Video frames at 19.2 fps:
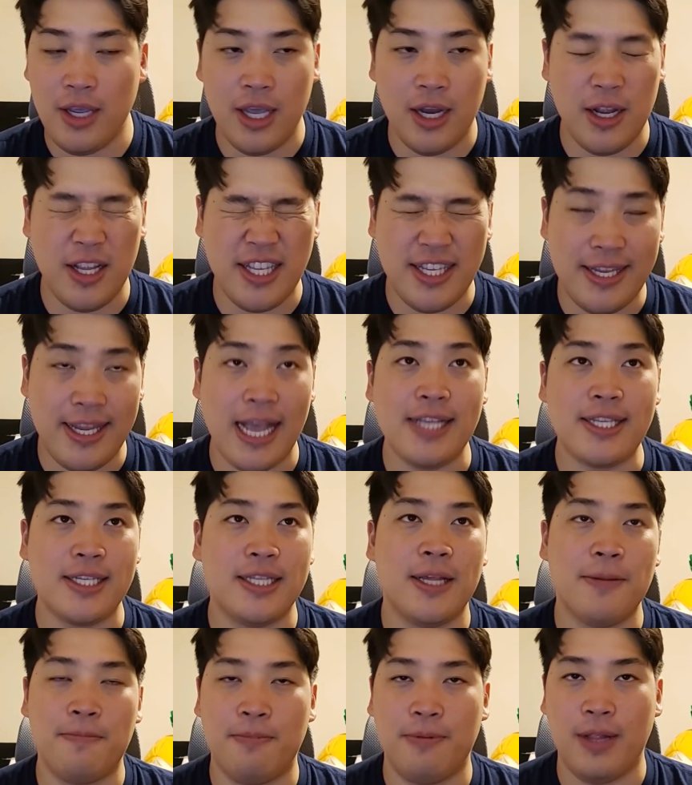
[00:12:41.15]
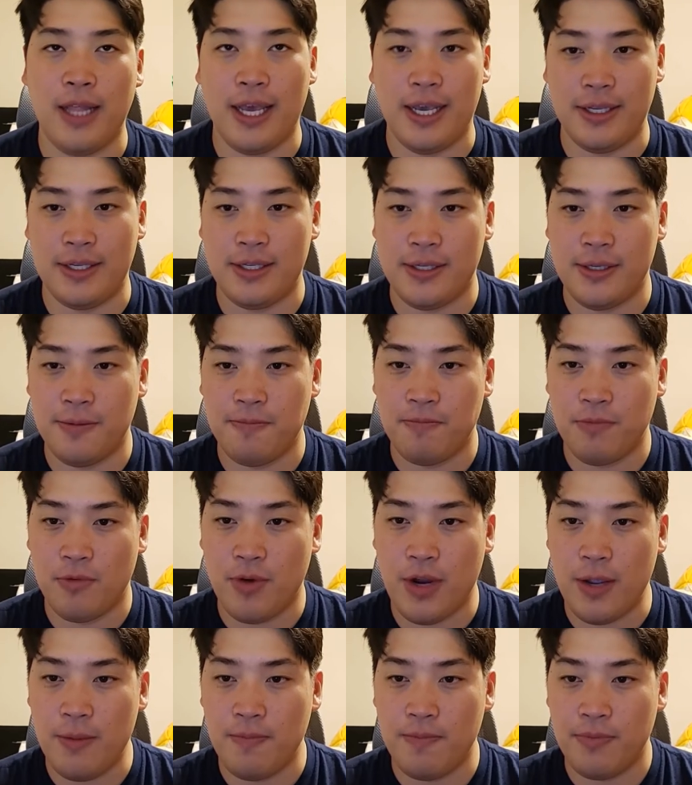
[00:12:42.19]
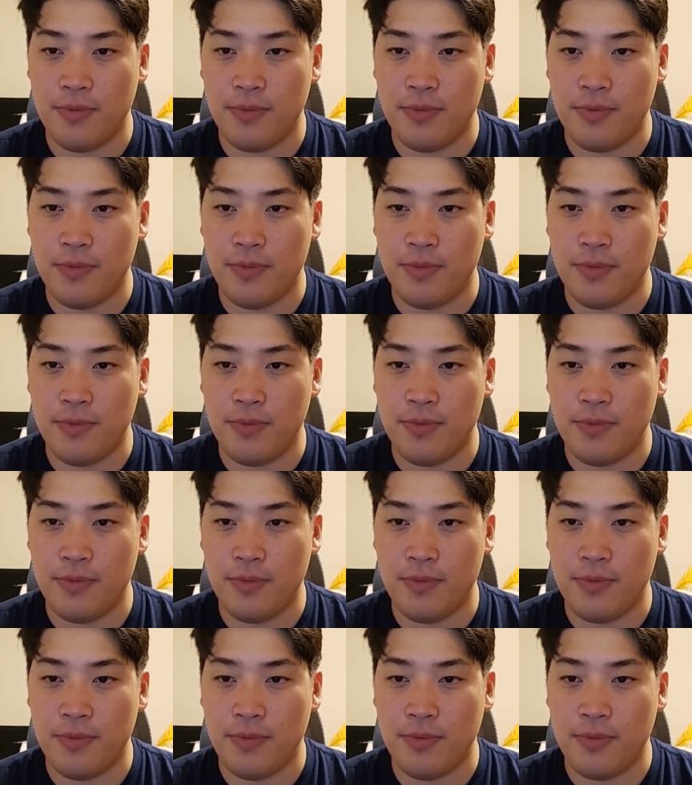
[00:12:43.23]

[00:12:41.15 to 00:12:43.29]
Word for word: in a desolate place? Right?